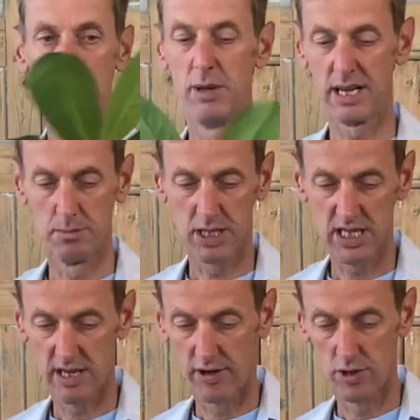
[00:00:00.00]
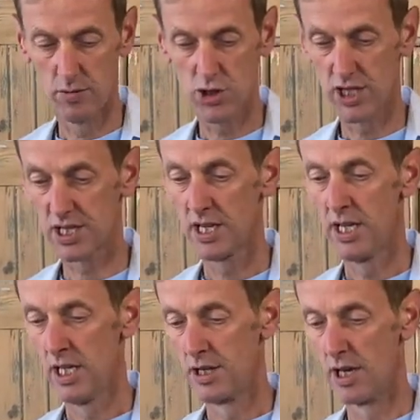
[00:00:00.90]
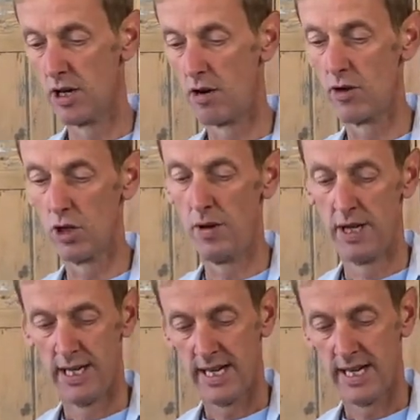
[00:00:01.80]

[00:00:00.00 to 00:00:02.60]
bigger material, which is the laurel.